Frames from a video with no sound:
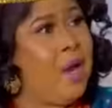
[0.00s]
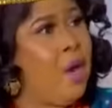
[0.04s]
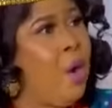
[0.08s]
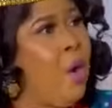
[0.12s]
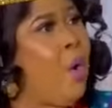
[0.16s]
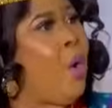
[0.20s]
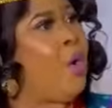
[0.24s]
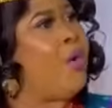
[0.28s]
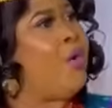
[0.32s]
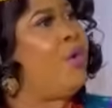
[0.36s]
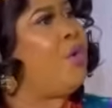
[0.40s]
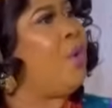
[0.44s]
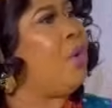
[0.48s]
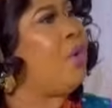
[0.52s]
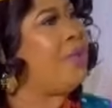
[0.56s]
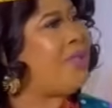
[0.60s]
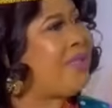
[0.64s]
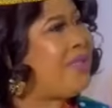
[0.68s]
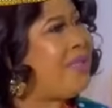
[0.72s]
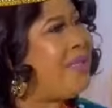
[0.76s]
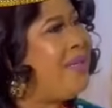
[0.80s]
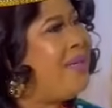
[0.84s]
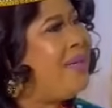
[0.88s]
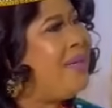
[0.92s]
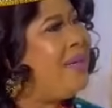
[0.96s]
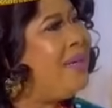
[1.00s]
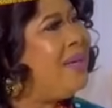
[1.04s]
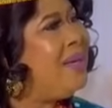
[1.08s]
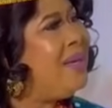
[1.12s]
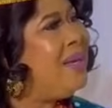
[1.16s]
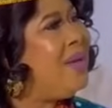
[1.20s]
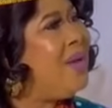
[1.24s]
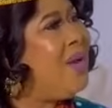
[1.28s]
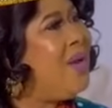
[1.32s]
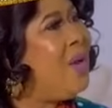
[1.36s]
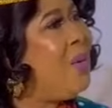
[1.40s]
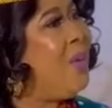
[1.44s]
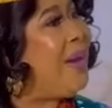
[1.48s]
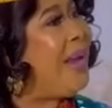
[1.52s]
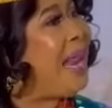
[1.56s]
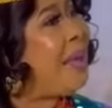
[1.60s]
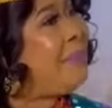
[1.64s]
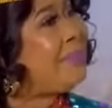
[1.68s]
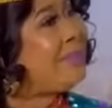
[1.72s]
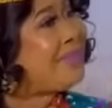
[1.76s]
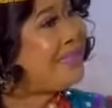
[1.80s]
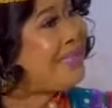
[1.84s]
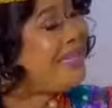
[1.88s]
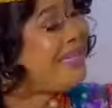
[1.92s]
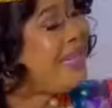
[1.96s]
or not. Whether I'm
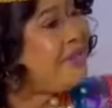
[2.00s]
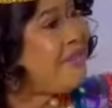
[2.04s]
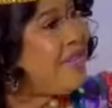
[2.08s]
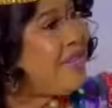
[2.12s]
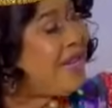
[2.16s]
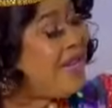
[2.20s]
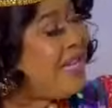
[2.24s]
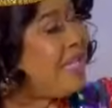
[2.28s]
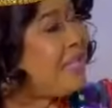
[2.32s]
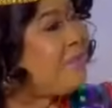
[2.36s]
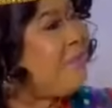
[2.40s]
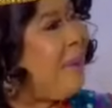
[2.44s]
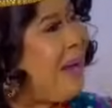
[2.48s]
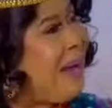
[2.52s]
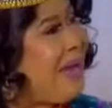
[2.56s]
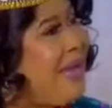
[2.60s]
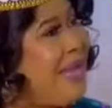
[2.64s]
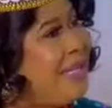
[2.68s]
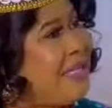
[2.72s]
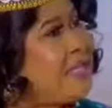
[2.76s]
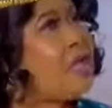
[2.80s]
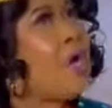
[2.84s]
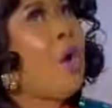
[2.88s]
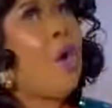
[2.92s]
still living in this palace